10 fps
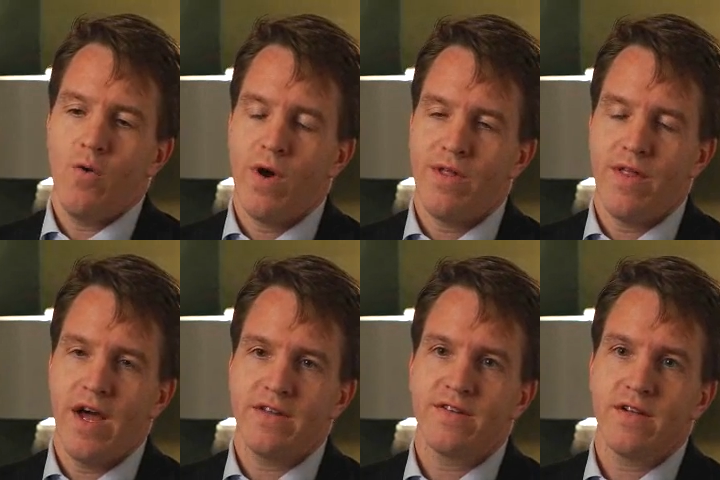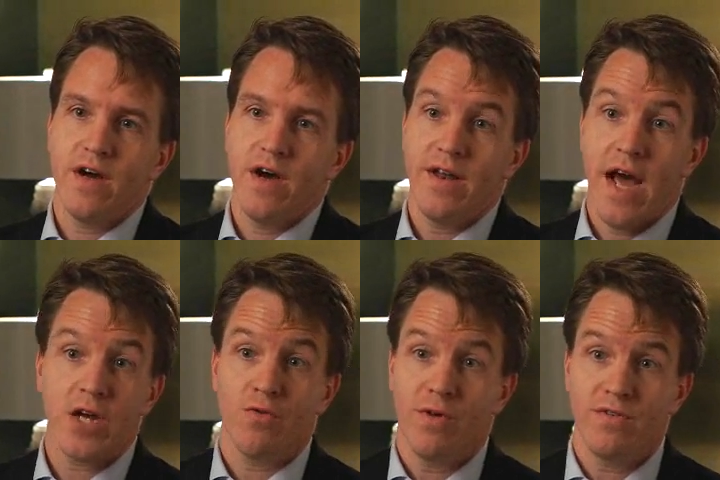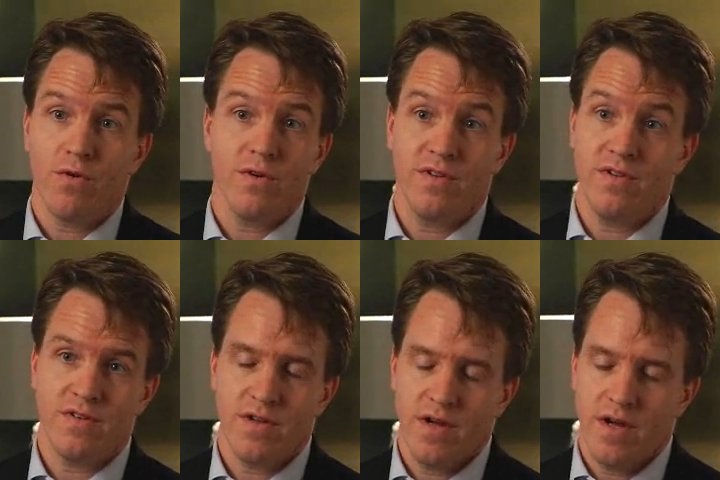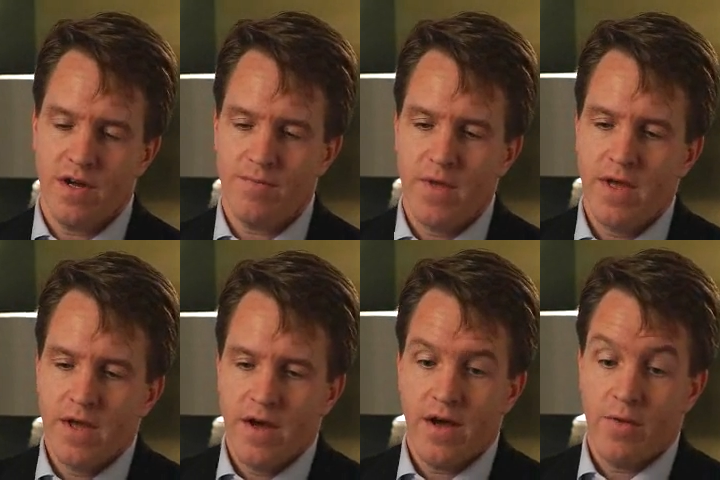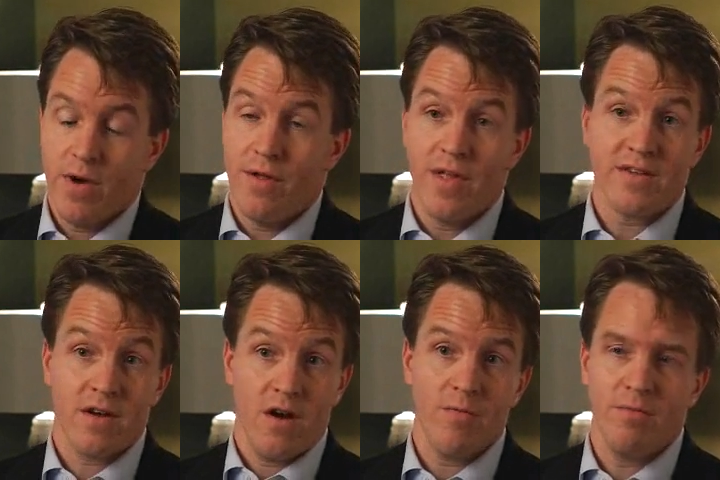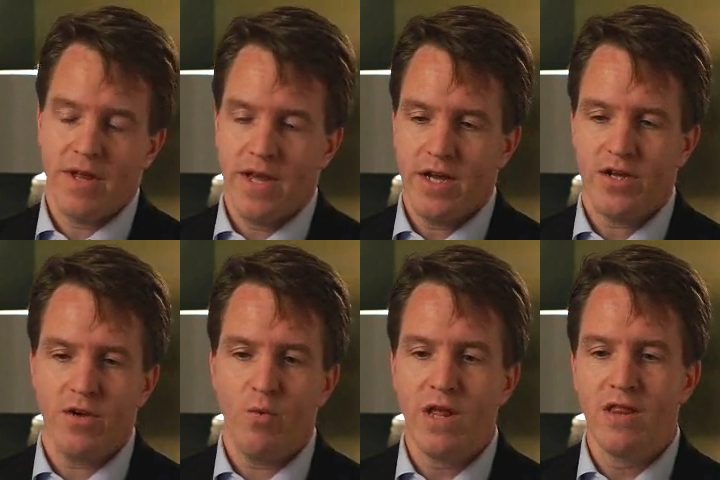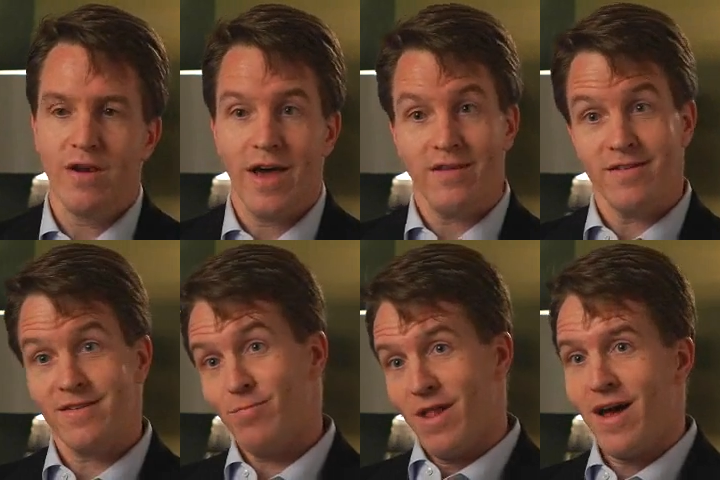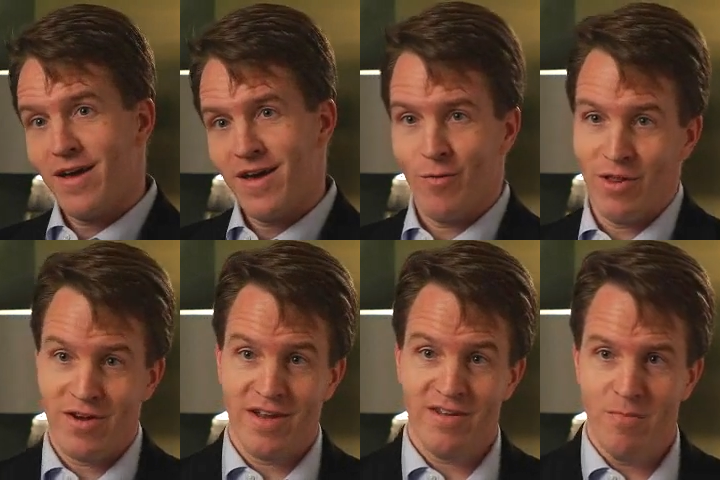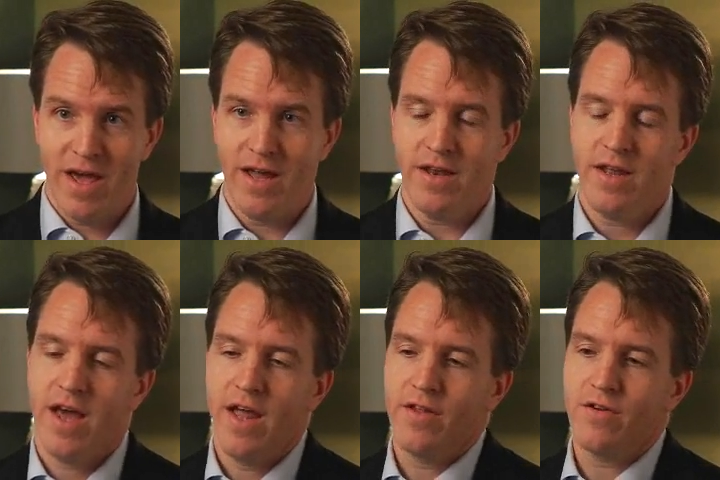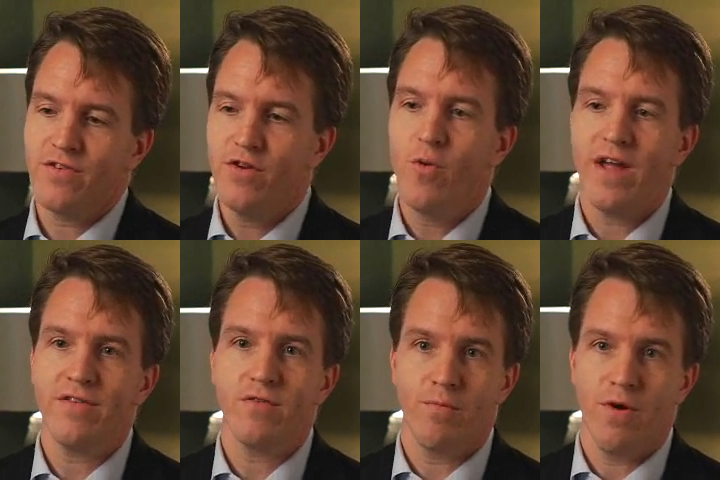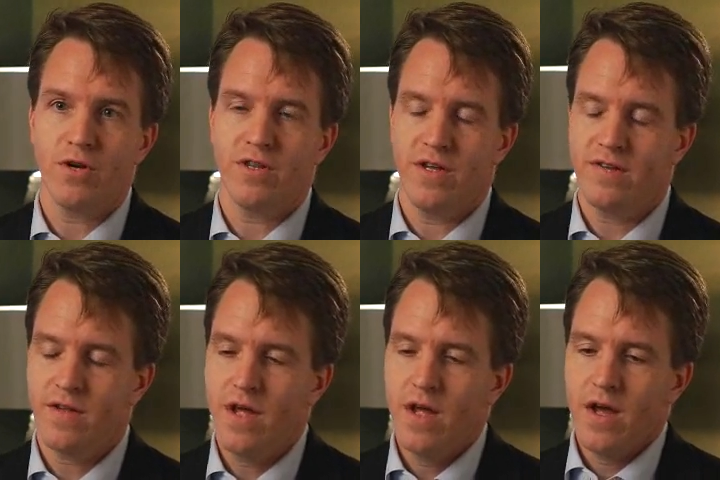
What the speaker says: whether that's natural resources, whether that's carbon mitigation, we look at supply and we look at demand. And there's two ways to approach this.